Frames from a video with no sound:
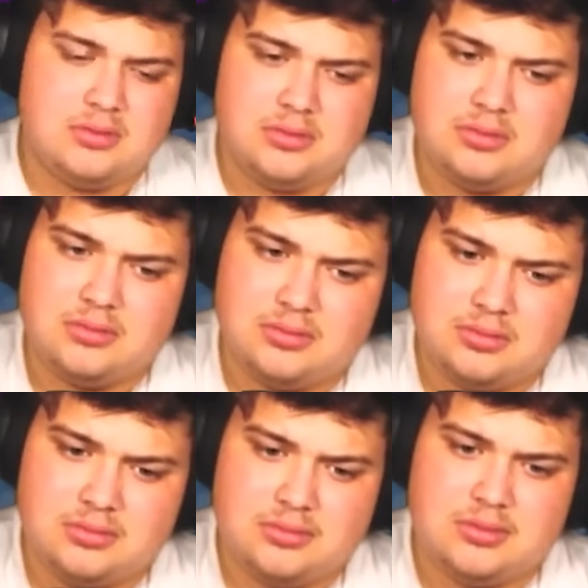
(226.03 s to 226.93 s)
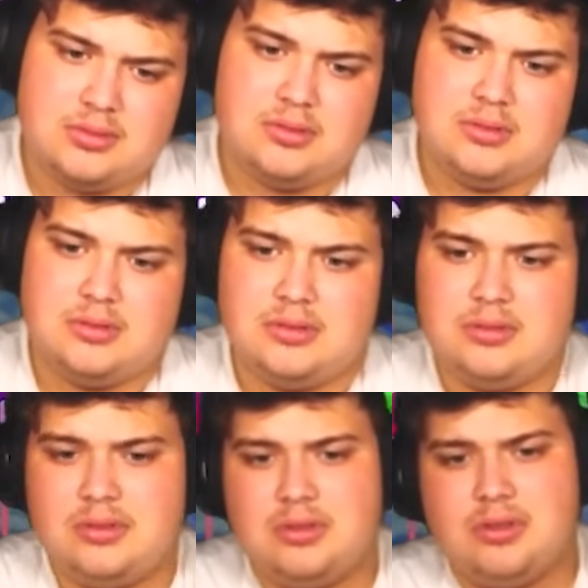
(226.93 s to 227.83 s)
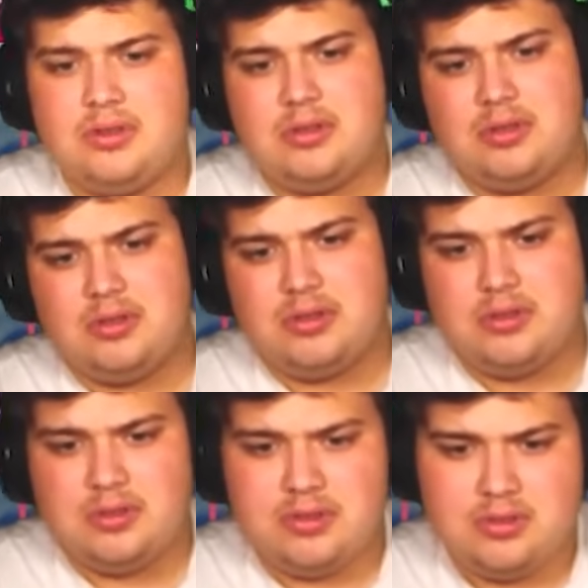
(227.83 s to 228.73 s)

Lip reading: Nothing is said.